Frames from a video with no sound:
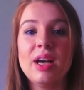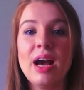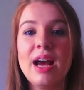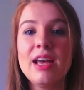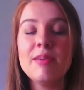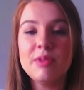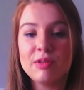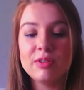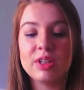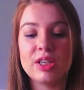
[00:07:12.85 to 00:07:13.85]
I am in
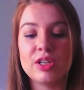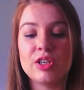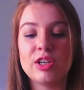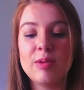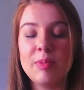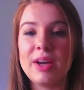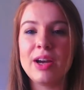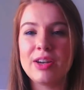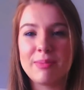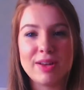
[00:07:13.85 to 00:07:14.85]
a relationship. I
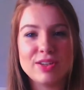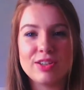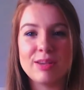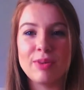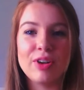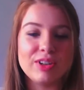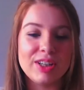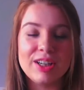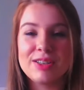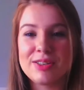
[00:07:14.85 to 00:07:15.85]
already mentioned him earlier,